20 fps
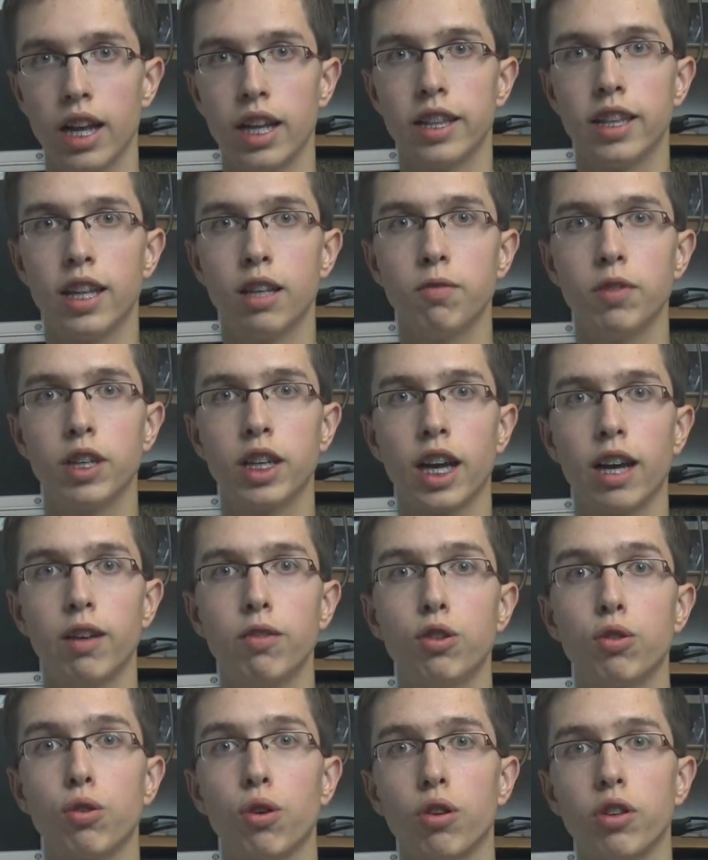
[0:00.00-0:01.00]
then we
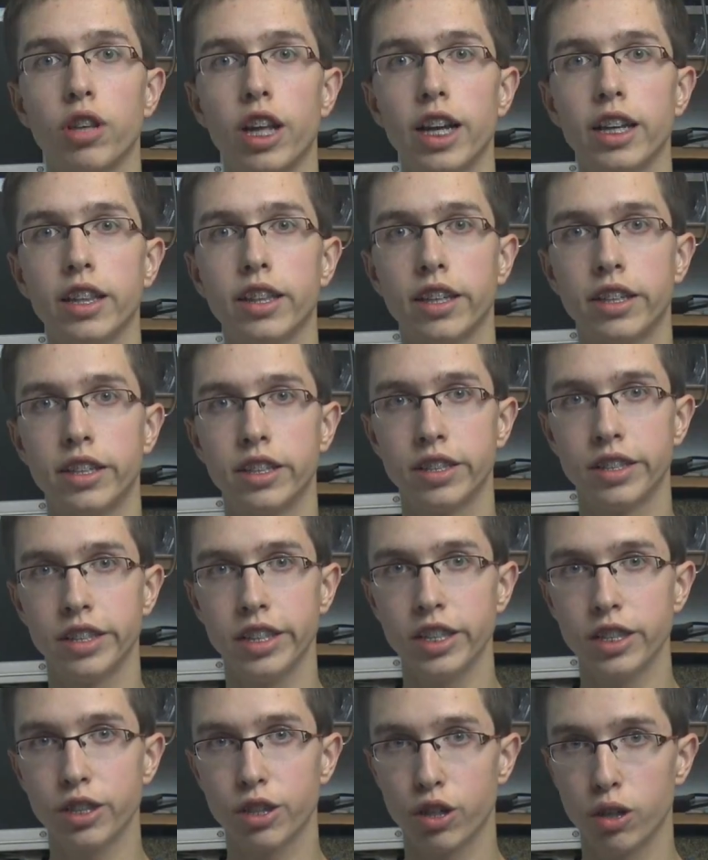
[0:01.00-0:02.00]
have to connect a
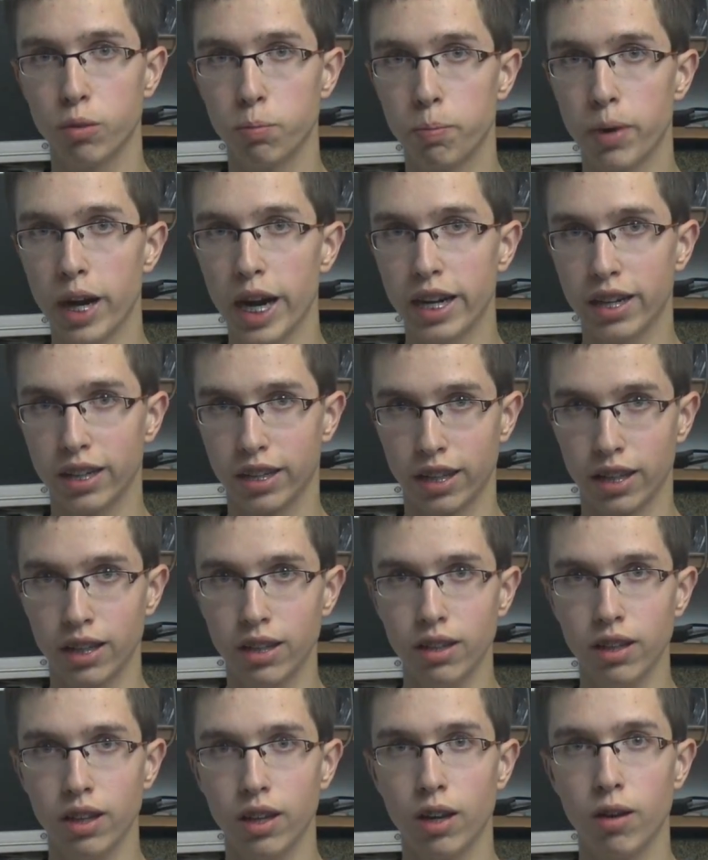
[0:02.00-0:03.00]
resistor in
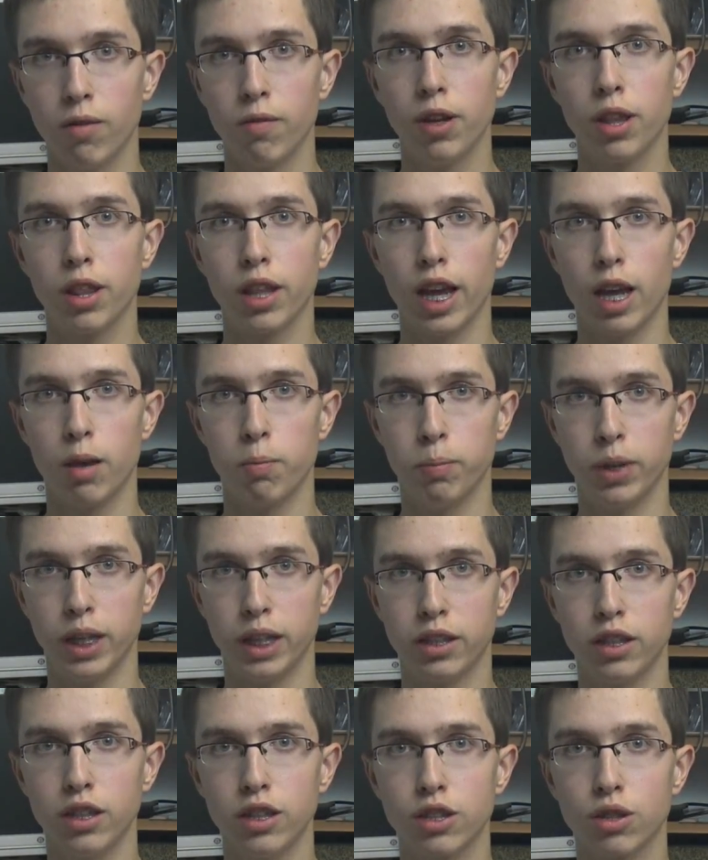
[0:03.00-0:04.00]
parallel with
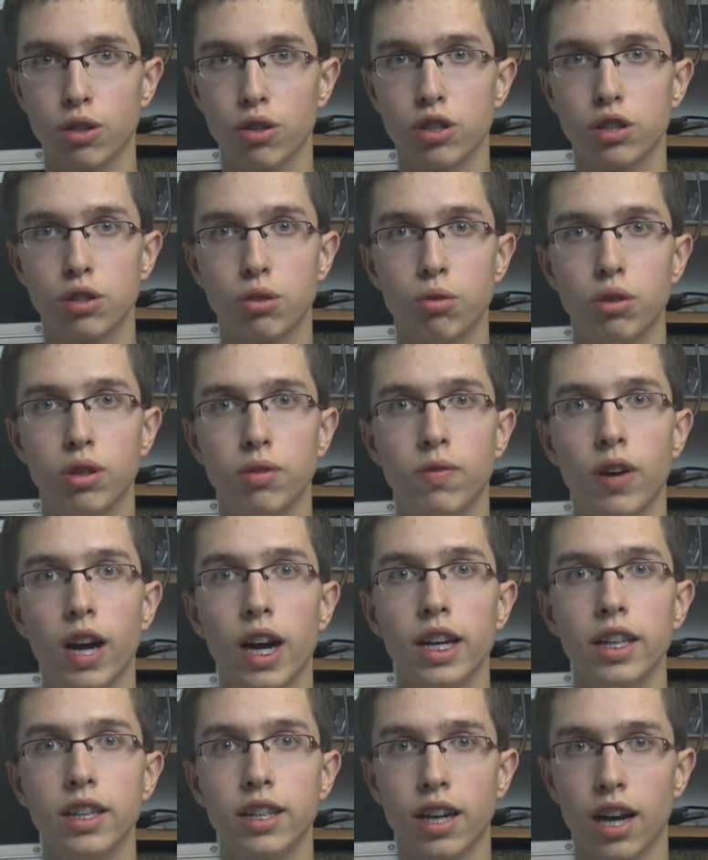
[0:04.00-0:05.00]
ammeter so as to
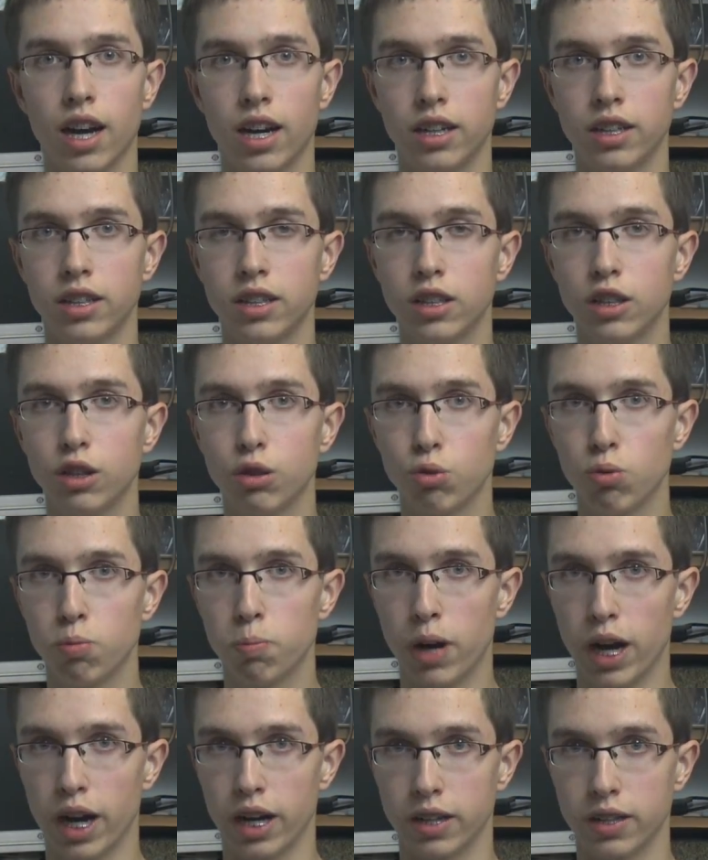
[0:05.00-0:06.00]
divide current in two
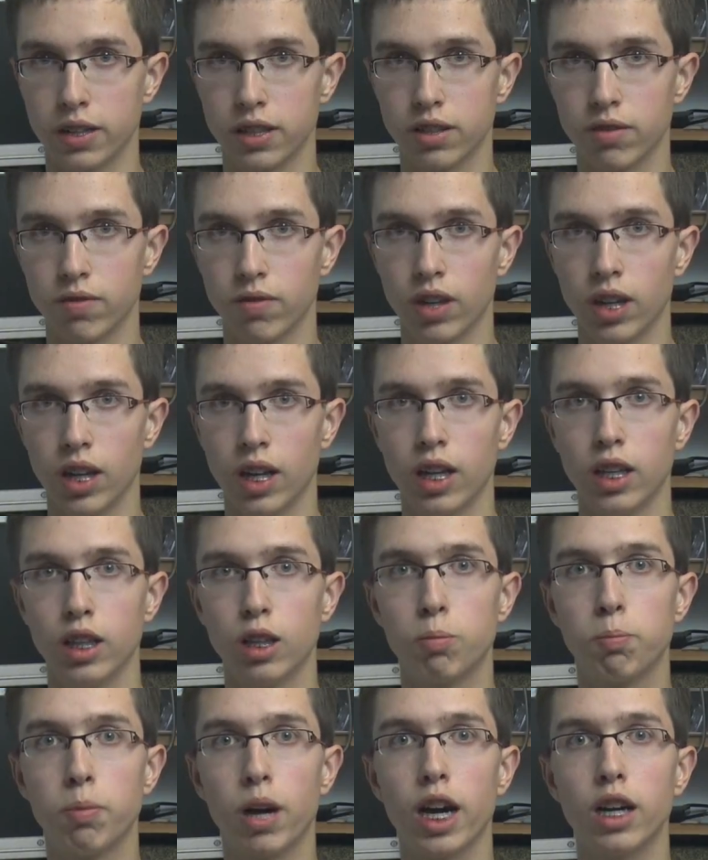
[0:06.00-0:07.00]
parts.
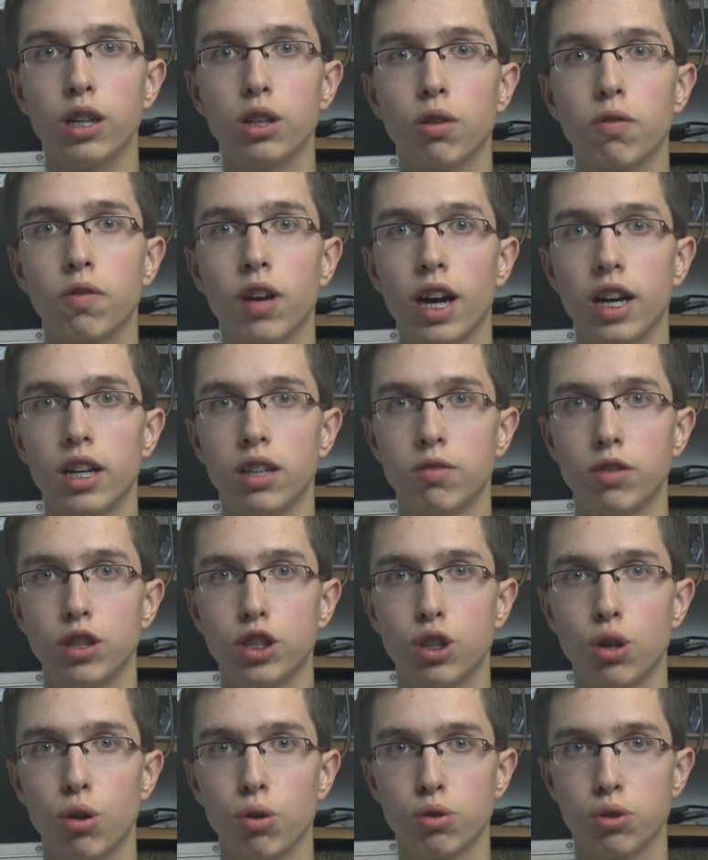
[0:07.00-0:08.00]
The part of current
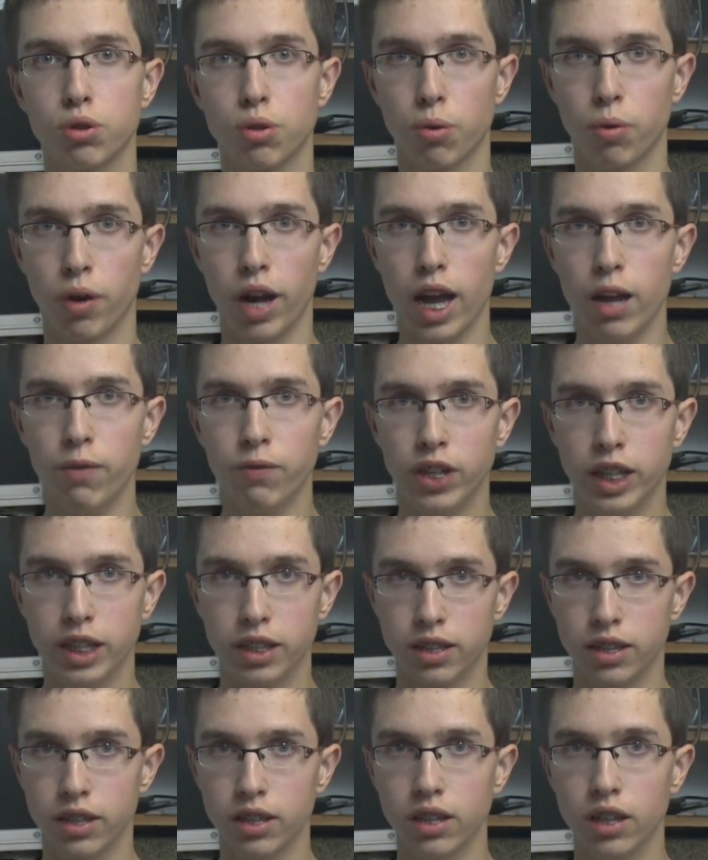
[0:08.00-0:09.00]
which goes through
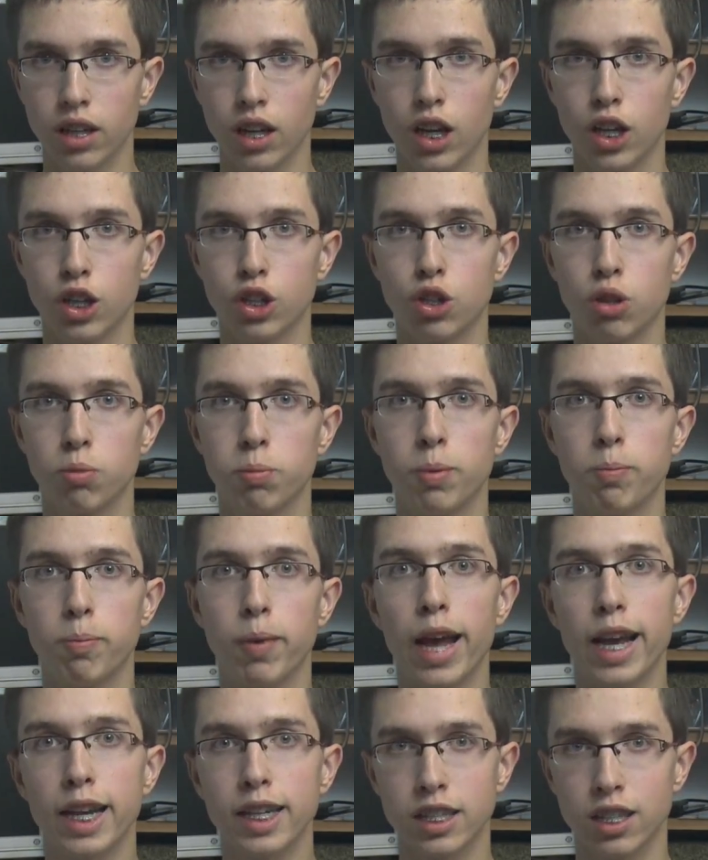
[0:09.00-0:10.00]
ammeter should be
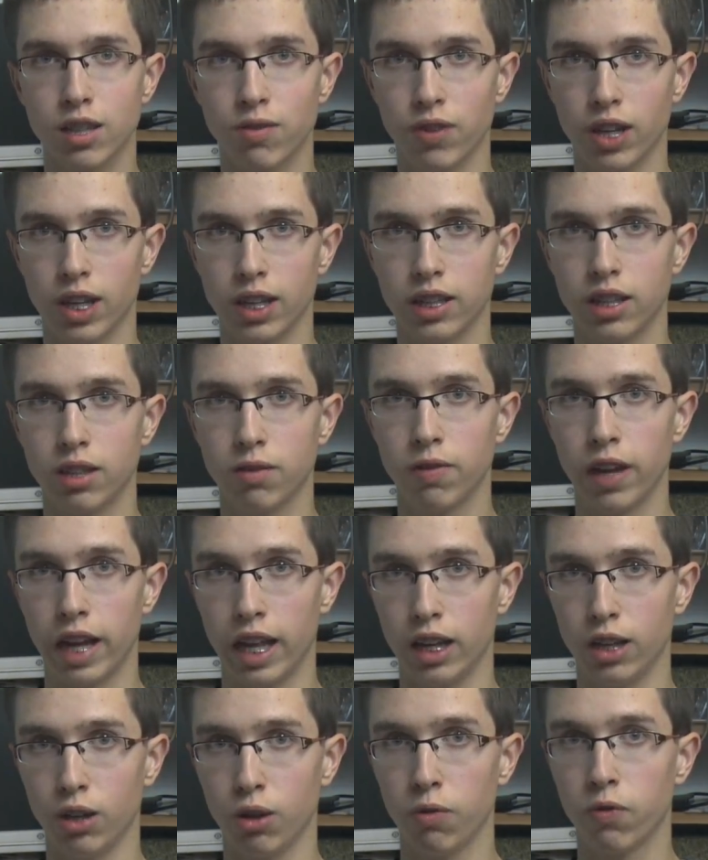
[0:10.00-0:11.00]
maximally the
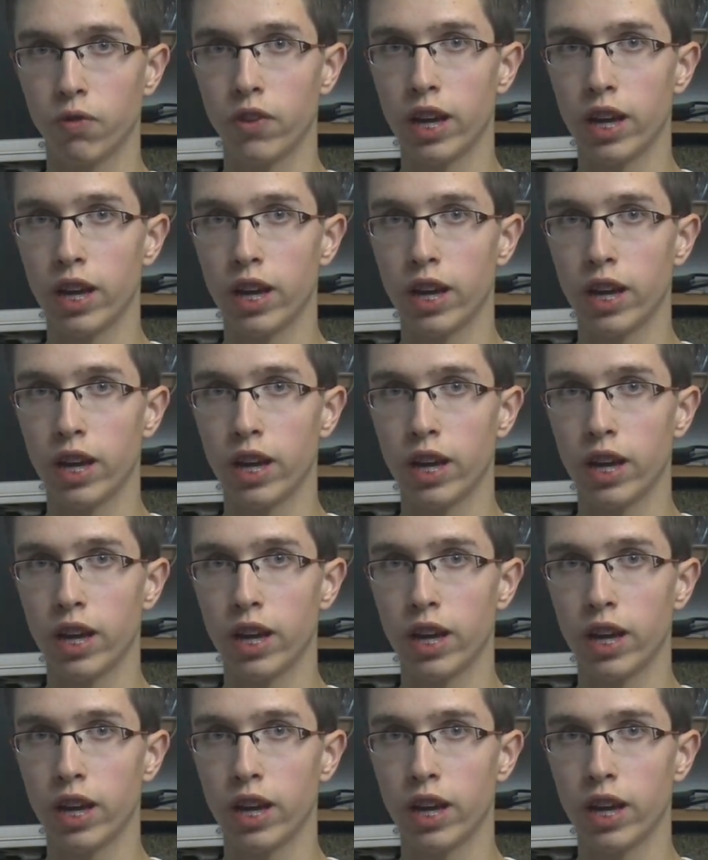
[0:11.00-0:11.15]
value of